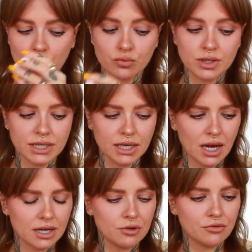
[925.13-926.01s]
really
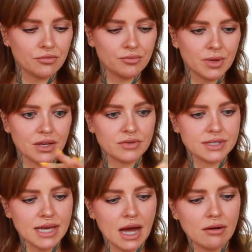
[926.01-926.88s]
kind of
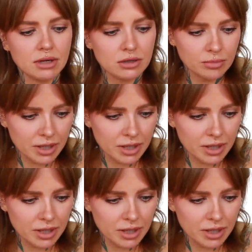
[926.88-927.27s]
evens that out a little